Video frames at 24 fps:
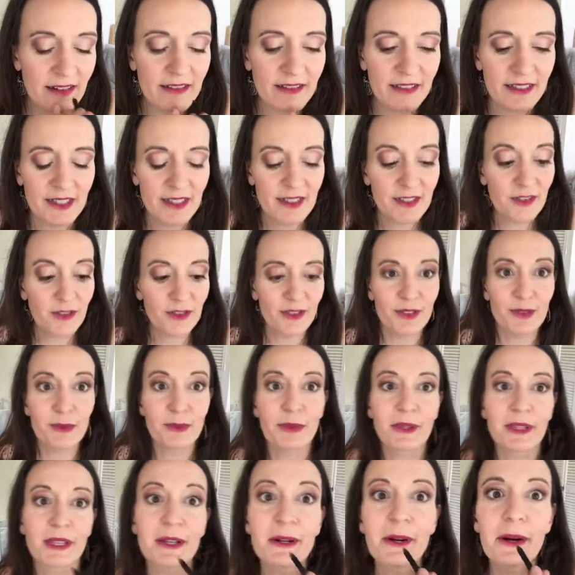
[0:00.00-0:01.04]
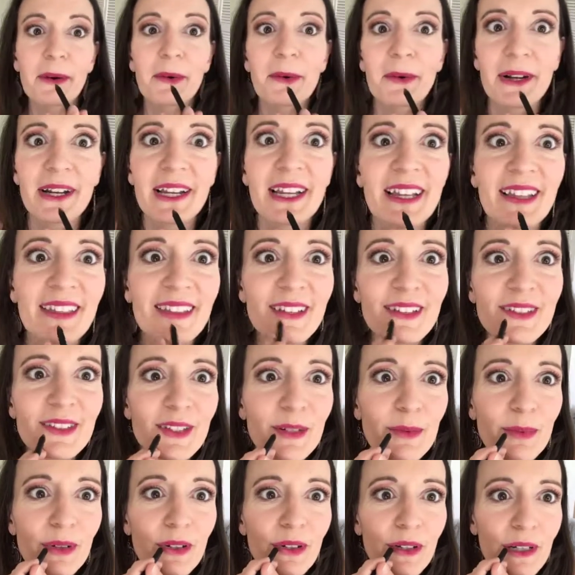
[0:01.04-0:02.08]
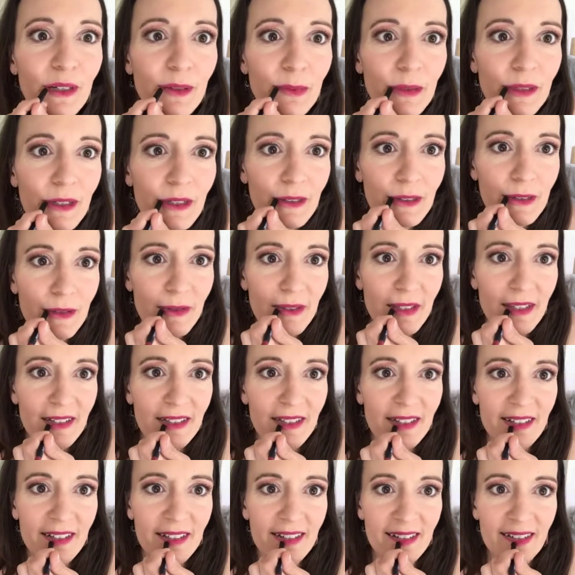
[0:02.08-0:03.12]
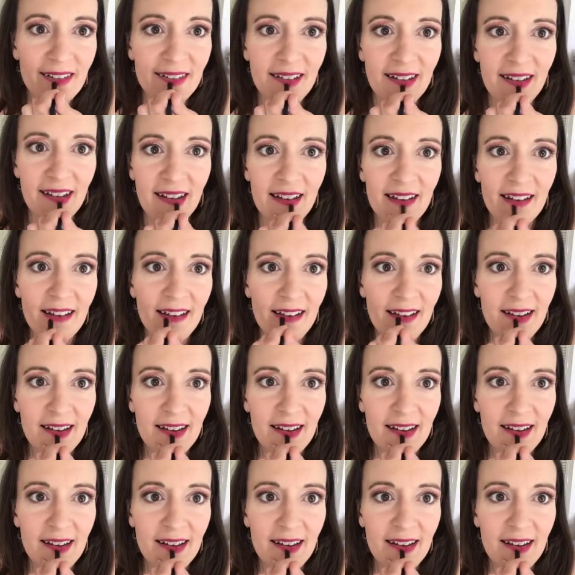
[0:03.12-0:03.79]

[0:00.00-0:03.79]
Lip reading: Let's do this really quick. We're going to end this super quick because of this. Okay.